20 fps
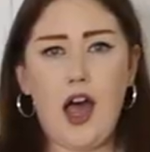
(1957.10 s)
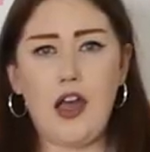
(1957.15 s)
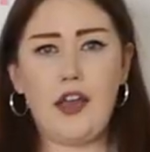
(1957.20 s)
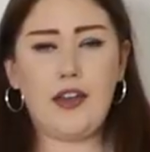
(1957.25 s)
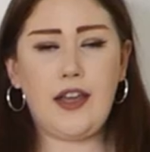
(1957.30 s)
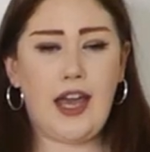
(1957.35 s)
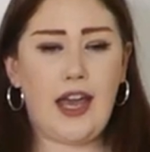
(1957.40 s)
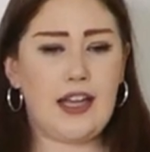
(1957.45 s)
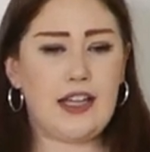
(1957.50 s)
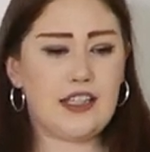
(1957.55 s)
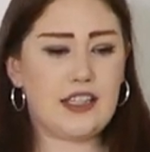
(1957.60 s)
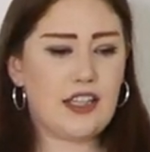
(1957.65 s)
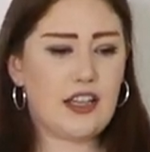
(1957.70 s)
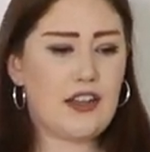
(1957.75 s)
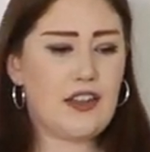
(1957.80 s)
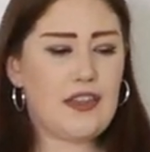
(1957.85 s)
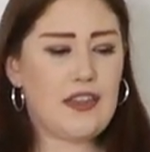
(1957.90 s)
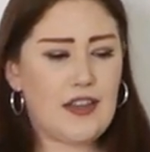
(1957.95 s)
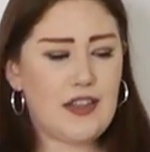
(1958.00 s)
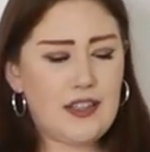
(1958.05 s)
Okay,
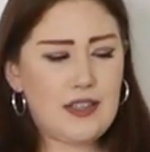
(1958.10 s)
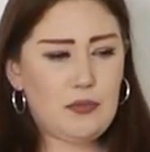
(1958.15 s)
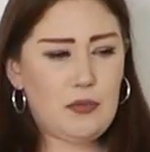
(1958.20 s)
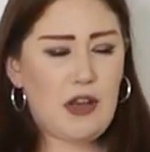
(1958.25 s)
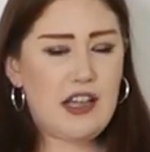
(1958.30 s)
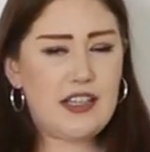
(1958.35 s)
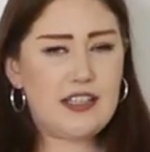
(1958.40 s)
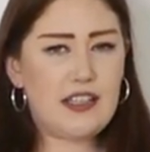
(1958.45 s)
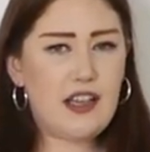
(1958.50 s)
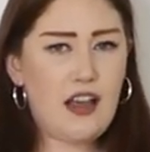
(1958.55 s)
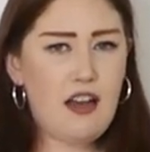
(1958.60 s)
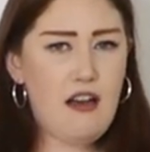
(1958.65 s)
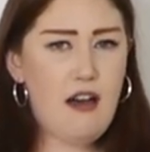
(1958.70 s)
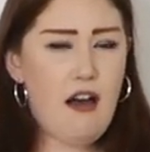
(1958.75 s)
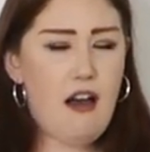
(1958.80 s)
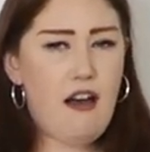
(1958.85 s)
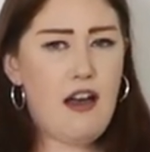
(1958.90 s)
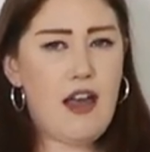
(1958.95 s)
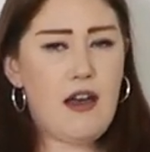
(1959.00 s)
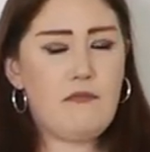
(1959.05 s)
so this blazer
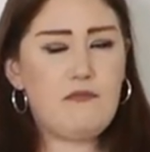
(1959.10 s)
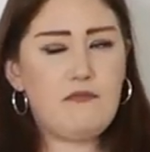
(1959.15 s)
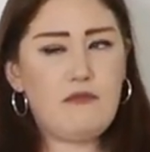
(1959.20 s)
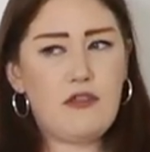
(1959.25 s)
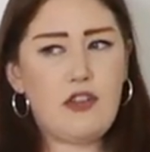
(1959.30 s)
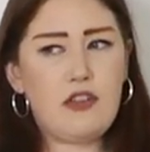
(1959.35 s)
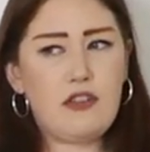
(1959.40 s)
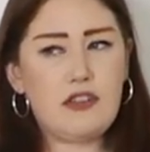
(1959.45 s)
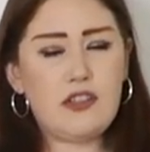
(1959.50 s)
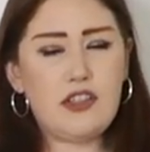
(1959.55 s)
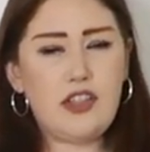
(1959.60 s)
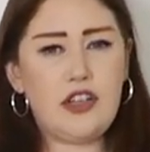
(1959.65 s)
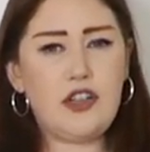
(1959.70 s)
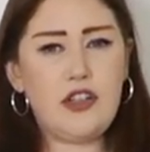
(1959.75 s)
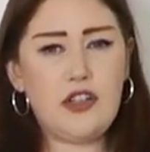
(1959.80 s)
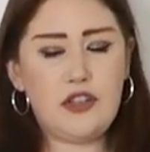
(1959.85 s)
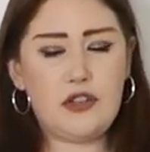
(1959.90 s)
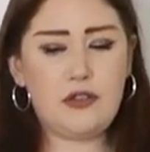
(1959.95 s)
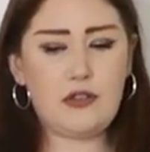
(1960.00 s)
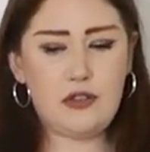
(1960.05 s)
I am not so
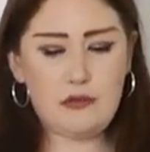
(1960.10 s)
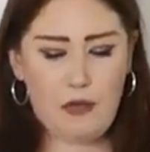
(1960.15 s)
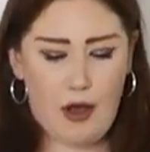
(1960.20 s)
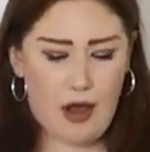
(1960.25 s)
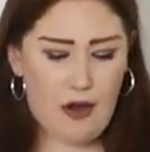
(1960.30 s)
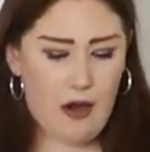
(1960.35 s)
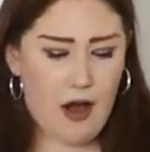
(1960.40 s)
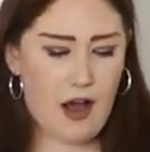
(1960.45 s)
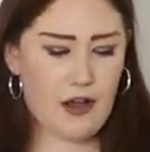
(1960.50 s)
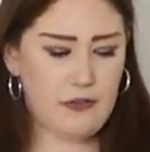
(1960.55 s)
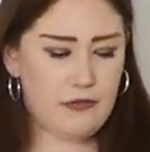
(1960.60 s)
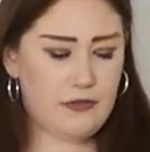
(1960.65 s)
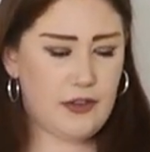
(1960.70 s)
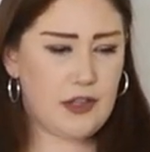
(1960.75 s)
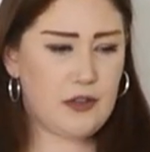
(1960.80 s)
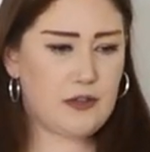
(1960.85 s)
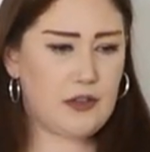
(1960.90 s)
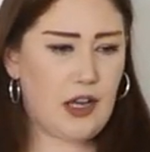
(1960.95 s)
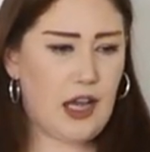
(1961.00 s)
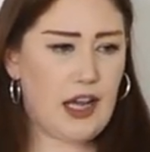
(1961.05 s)
sure about. I
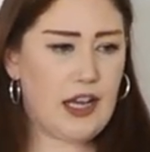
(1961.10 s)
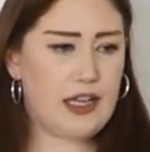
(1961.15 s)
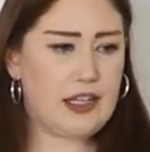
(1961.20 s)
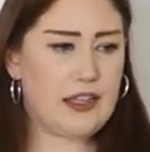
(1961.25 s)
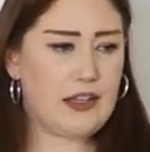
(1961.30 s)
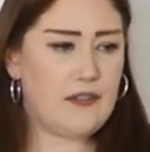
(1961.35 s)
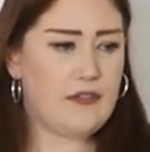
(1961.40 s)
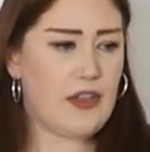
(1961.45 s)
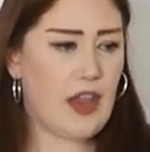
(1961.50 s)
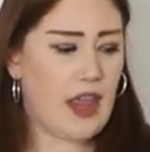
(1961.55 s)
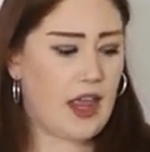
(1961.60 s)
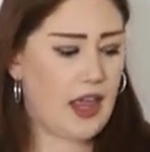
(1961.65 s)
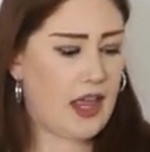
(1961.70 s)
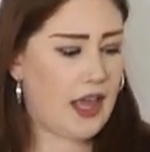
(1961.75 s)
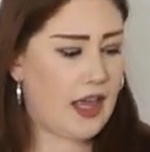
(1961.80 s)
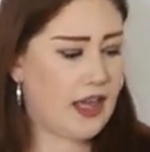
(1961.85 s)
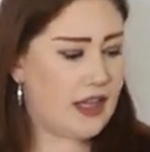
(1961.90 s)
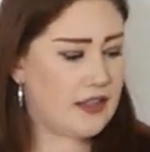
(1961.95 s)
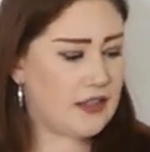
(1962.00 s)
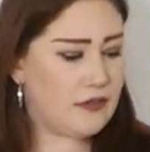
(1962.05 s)
feel like
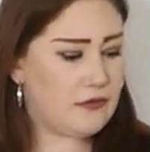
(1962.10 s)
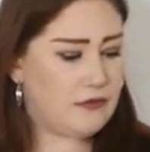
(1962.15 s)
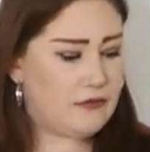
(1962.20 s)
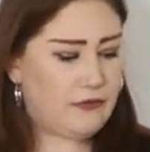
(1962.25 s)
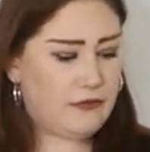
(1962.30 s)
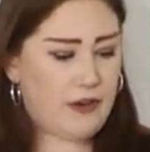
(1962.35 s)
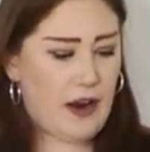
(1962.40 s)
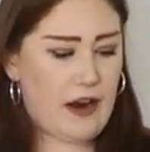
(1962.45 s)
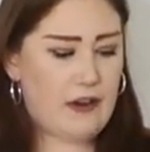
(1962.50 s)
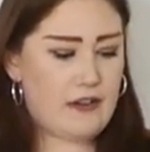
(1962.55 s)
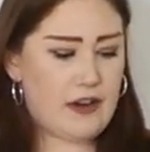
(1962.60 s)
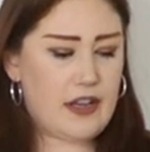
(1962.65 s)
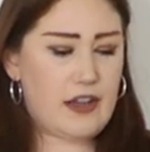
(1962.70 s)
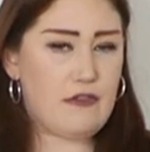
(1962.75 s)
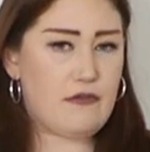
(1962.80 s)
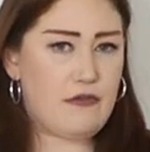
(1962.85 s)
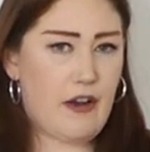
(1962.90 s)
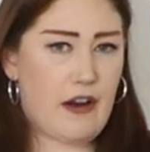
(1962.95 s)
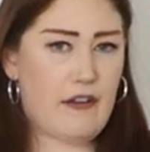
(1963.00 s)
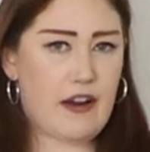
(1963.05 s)
it's very,
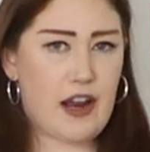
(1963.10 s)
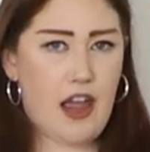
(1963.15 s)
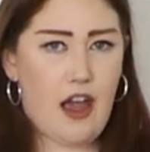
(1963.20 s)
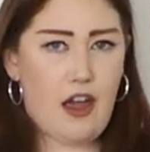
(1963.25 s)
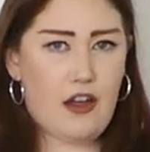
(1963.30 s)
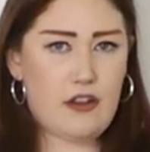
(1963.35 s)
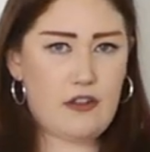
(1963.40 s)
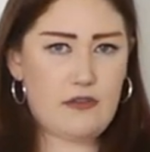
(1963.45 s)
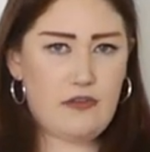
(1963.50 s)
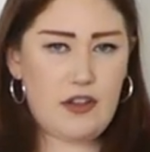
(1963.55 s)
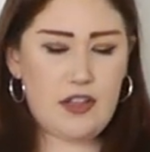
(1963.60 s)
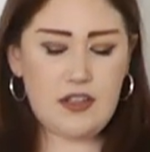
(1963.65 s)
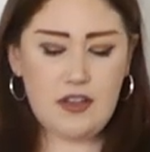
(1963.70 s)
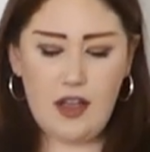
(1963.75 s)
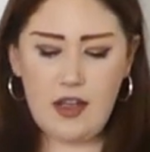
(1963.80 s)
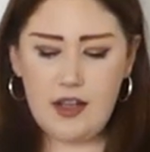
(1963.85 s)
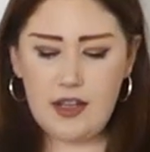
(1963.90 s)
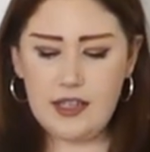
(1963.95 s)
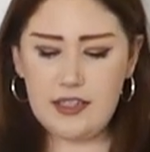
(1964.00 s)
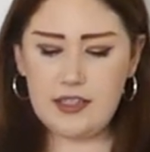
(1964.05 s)
very
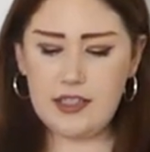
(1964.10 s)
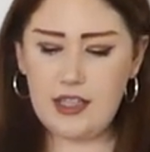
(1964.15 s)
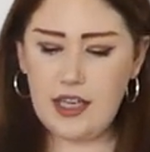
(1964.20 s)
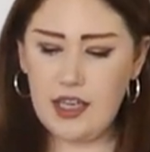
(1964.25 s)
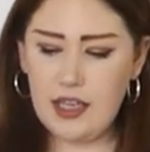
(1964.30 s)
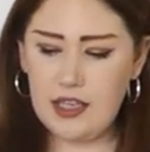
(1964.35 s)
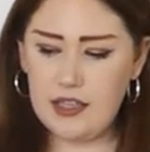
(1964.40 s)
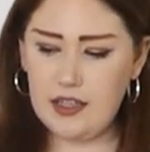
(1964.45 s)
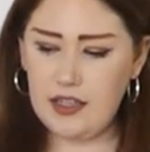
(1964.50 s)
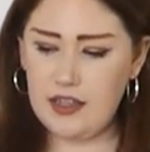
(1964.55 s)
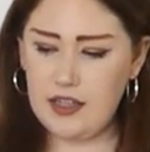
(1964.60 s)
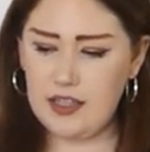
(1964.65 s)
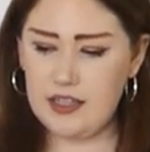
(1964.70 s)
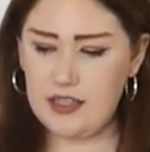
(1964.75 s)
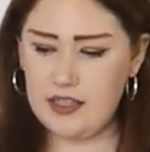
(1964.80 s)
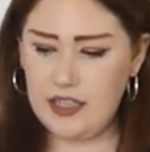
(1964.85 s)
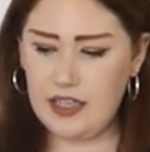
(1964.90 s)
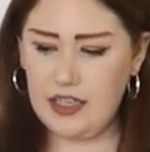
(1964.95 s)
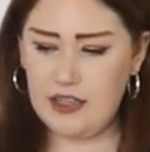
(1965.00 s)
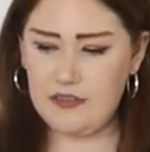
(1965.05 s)
oversized in the
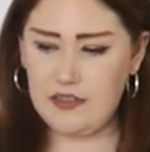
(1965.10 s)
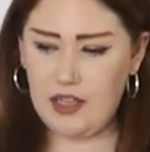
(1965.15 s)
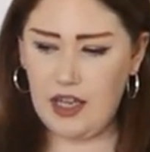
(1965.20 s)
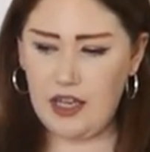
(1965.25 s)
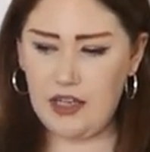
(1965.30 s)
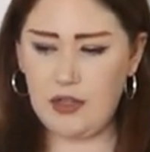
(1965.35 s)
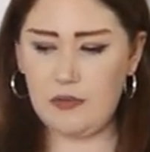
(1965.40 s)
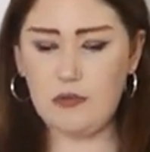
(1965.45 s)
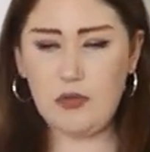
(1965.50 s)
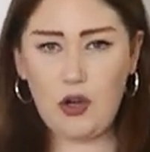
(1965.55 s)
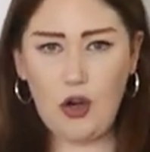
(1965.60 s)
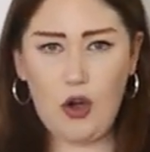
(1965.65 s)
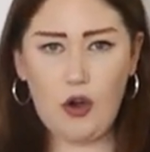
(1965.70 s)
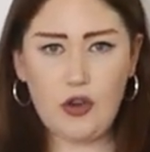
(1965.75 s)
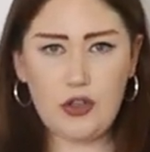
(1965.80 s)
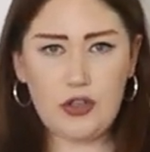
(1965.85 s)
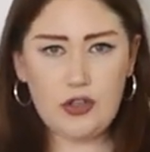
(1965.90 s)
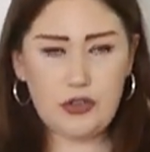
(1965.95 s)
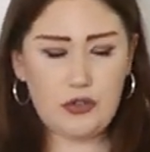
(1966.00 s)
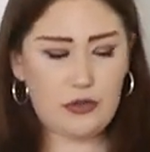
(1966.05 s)
sleeves and I'm
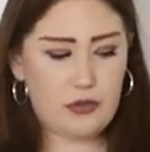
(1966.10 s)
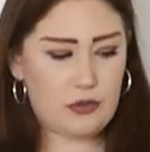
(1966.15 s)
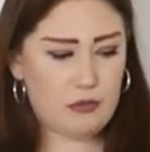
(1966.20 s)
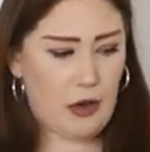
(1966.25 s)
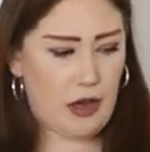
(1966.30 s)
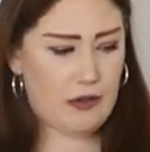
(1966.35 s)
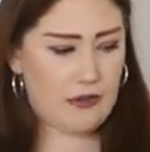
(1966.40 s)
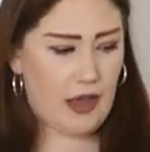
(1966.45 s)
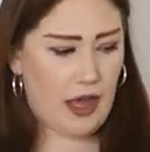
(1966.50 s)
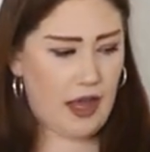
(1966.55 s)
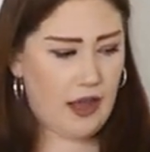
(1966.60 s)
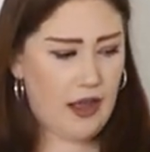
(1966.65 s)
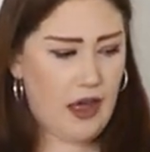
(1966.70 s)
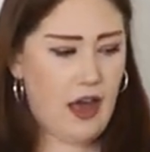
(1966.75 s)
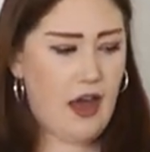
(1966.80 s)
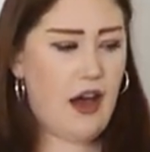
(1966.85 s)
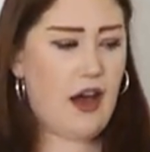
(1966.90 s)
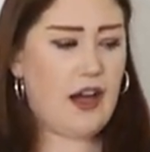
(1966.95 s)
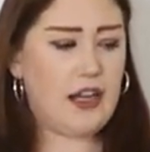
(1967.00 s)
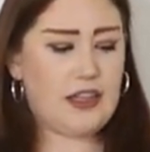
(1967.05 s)
not sure about that.
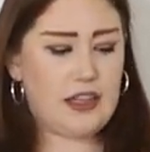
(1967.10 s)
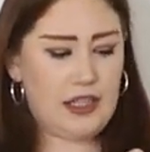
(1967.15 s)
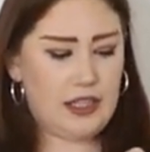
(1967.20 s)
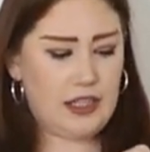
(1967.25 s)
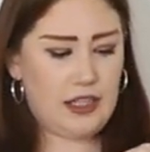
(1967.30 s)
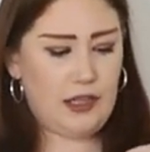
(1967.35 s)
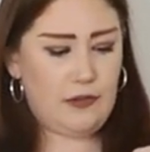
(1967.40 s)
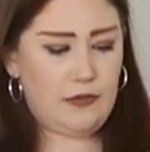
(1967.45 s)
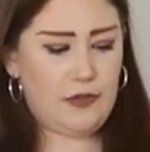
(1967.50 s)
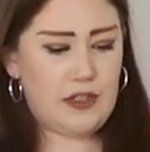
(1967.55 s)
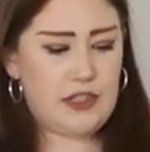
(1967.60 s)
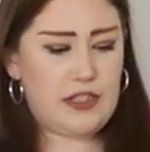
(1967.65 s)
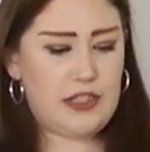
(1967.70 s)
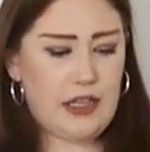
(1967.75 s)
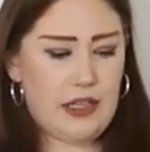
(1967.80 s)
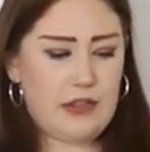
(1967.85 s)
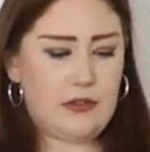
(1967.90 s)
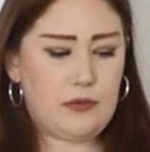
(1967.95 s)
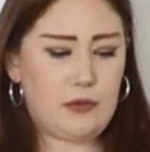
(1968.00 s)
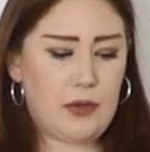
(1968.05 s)
I think if the
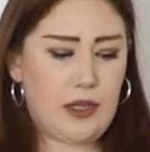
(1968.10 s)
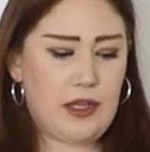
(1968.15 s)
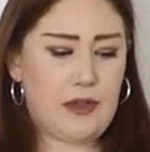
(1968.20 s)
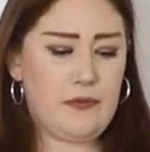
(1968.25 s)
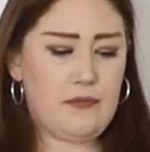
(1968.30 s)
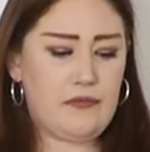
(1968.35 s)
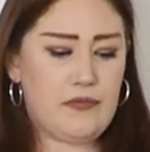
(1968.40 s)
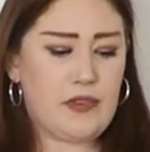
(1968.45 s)
sleeves were